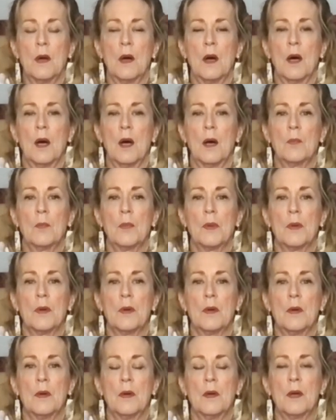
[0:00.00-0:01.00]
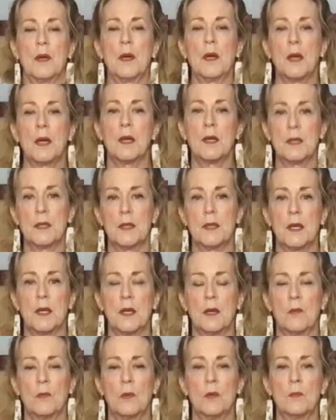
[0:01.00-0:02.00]
Up and
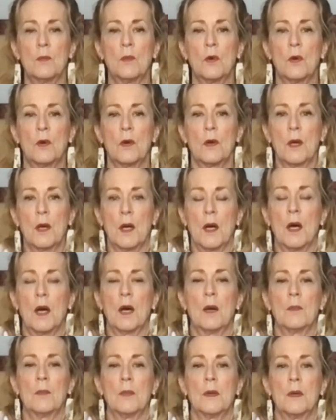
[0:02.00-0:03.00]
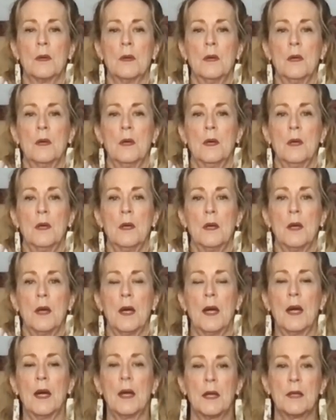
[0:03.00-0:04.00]
down. One more. Up
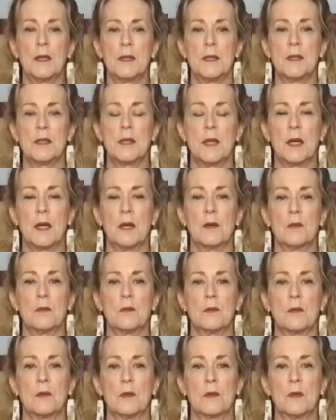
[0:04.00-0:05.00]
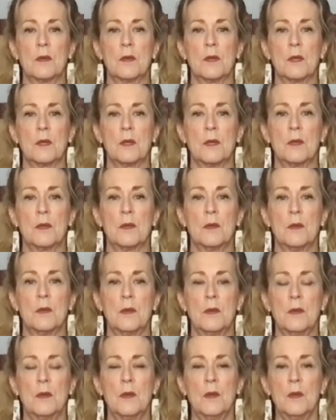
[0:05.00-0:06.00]
and down. Good.
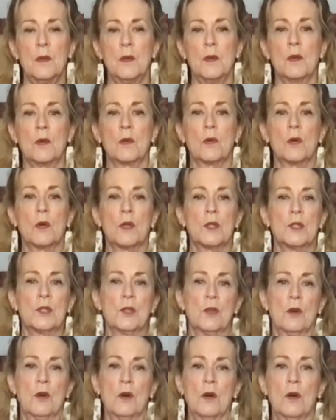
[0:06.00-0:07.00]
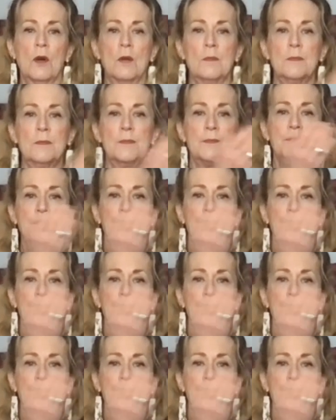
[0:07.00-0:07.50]
Cross your arm.